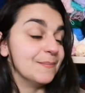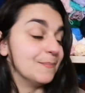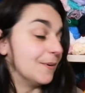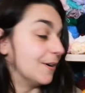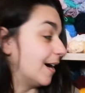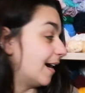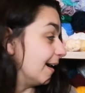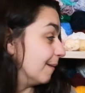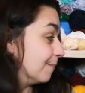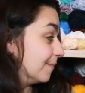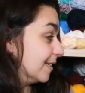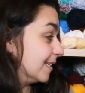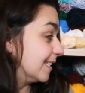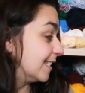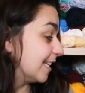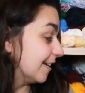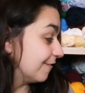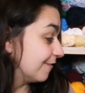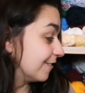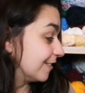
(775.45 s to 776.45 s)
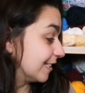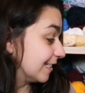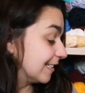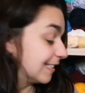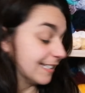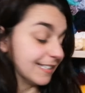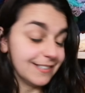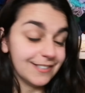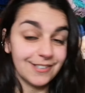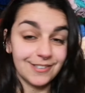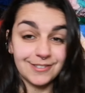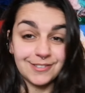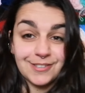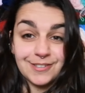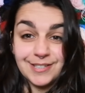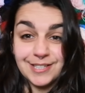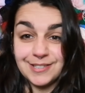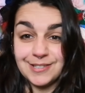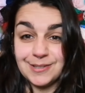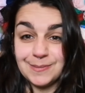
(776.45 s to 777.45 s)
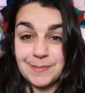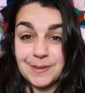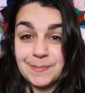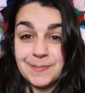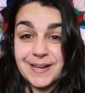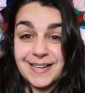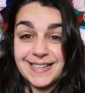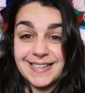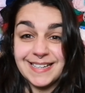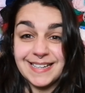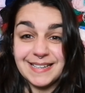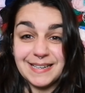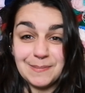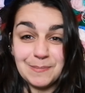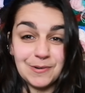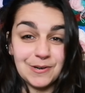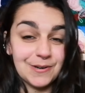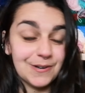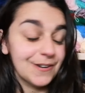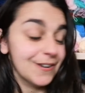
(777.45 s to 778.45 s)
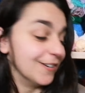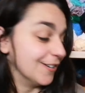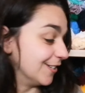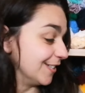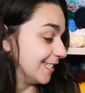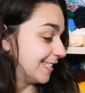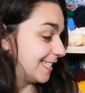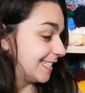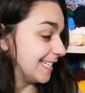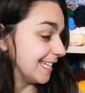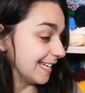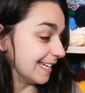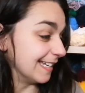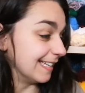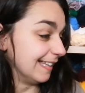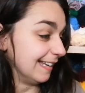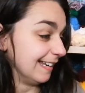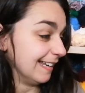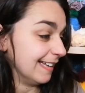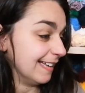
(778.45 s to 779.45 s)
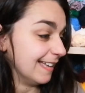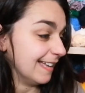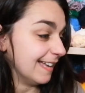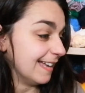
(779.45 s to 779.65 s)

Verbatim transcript: but I'm definitely not going to be buying anymore until